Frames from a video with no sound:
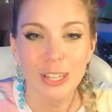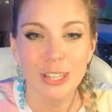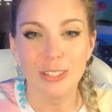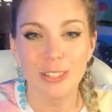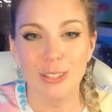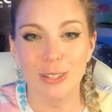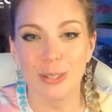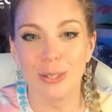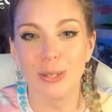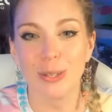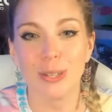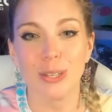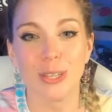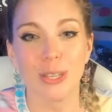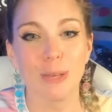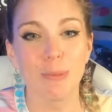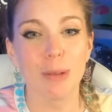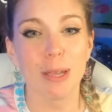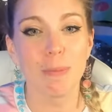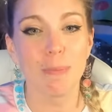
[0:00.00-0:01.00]
So
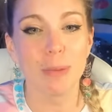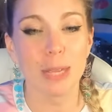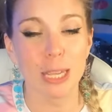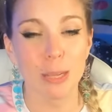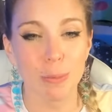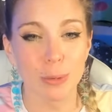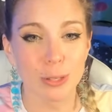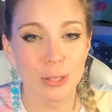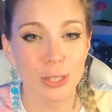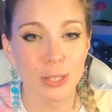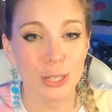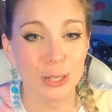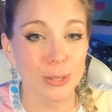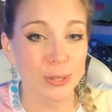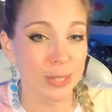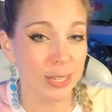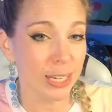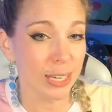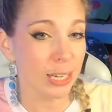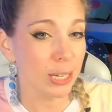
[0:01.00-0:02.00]
you might be able to
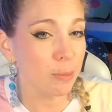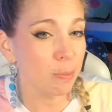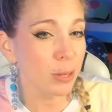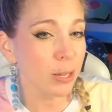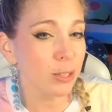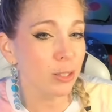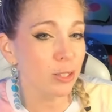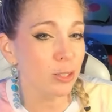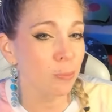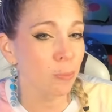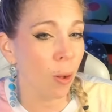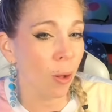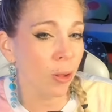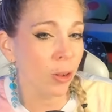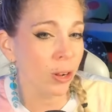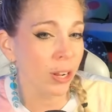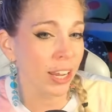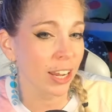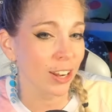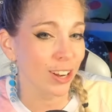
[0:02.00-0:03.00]
use him, a
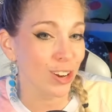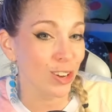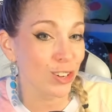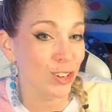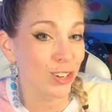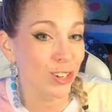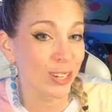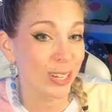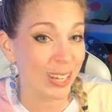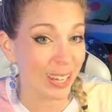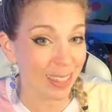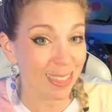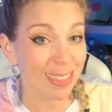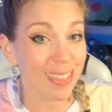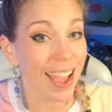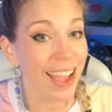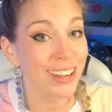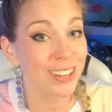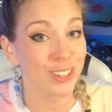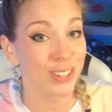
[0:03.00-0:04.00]
smaller character, to get
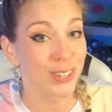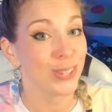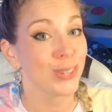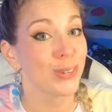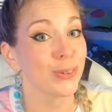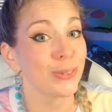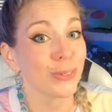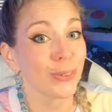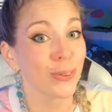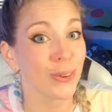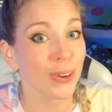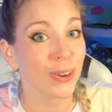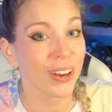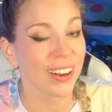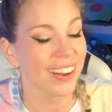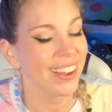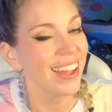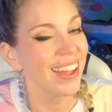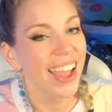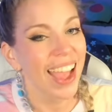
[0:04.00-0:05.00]
that 2
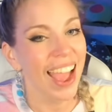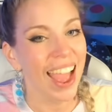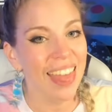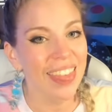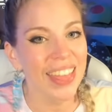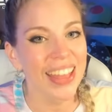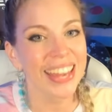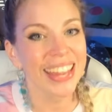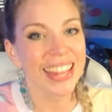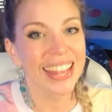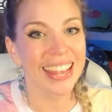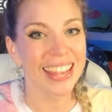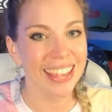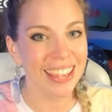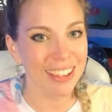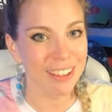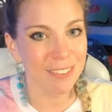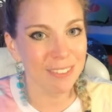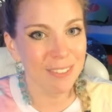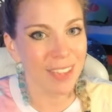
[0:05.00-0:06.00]
lore, and then
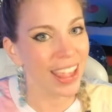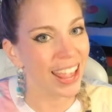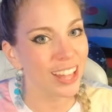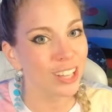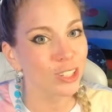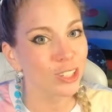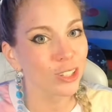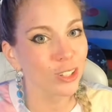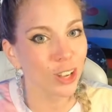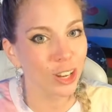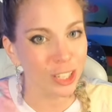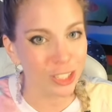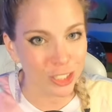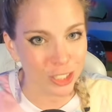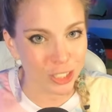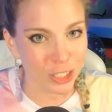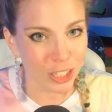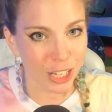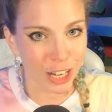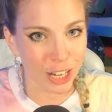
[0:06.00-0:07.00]
give a
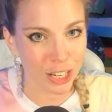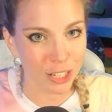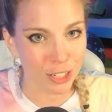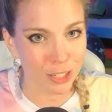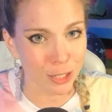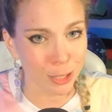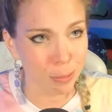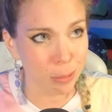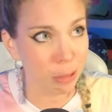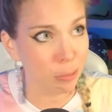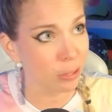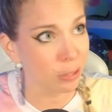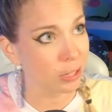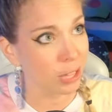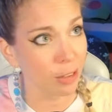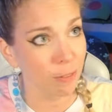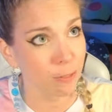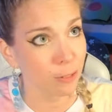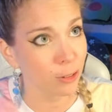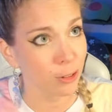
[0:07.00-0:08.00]
larger character, maybe
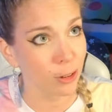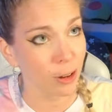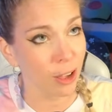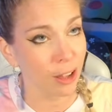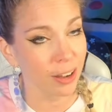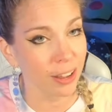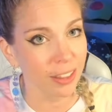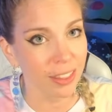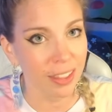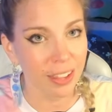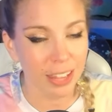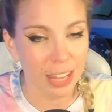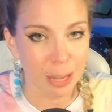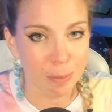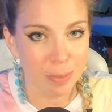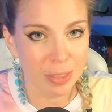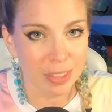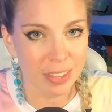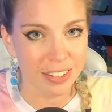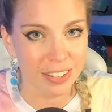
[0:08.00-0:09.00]
like Verana that came
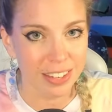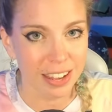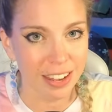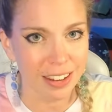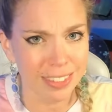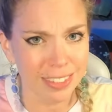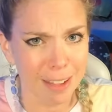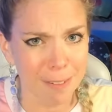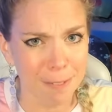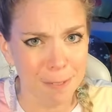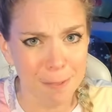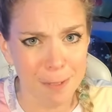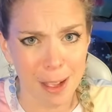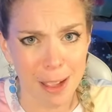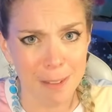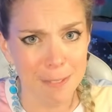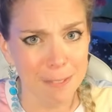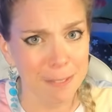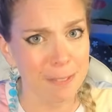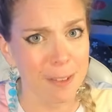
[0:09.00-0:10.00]
in the deck, that
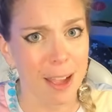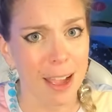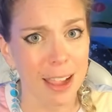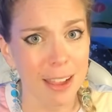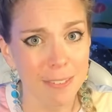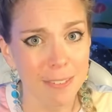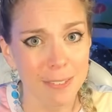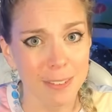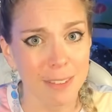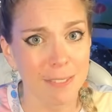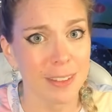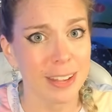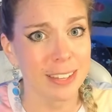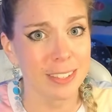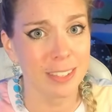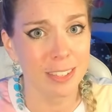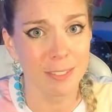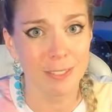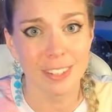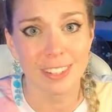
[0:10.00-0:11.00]
5/5
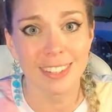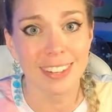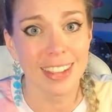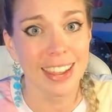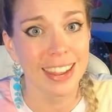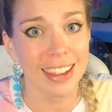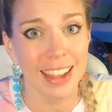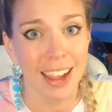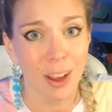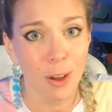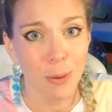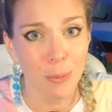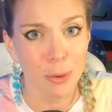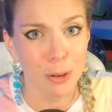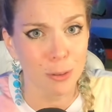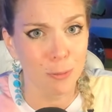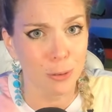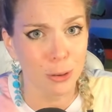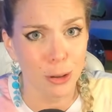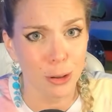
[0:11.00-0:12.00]
evasive to take out one
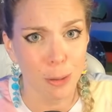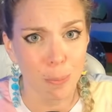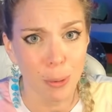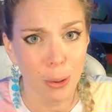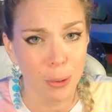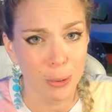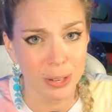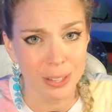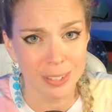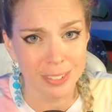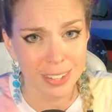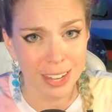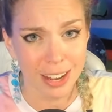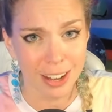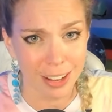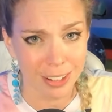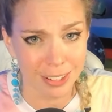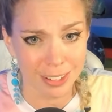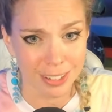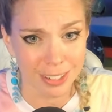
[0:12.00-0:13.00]
of your opponent's
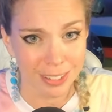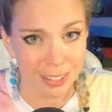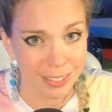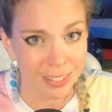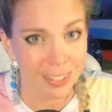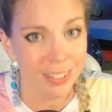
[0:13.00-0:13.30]
characters.